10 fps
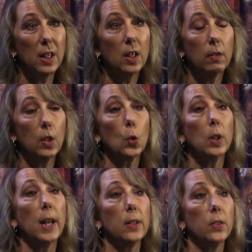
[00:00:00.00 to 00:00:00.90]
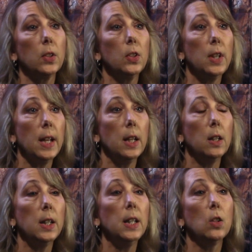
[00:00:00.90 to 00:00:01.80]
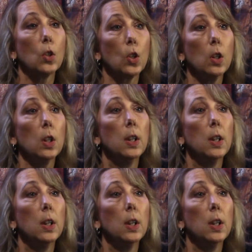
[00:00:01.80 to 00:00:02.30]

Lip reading: individual has sustained either